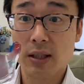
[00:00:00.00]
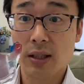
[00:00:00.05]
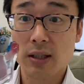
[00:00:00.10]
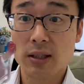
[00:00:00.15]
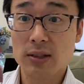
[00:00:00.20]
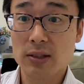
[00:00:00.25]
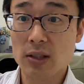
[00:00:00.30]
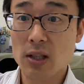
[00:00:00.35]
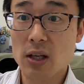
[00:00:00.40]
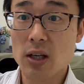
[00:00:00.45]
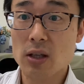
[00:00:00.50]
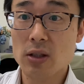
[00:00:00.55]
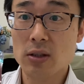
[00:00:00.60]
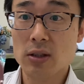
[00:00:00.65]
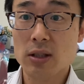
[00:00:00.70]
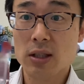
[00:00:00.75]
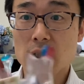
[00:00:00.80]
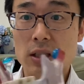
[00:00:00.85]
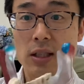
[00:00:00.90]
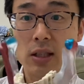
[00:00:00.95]
So
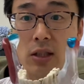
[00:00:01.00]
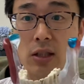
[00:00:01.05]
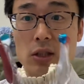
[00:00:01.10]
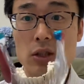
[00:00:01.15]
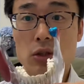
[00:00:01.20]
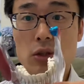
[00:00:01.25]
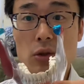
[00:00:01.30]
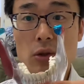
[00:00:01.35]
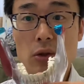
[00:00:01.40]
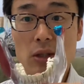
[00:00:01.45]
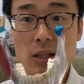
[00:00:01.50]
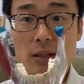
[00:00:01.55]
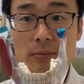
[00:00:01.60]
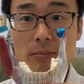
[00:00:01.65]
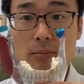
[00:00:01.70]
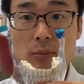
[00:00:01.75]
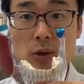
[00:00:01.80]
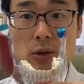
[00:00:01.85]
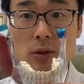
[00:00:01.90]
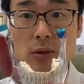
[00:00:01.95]
the jaw can
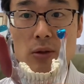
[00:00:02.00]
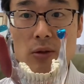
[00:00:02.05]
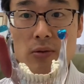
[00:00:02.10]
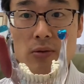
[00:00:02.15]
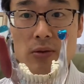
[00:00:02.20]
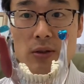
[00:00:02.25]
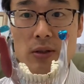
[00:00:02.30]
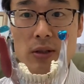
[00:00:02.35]
move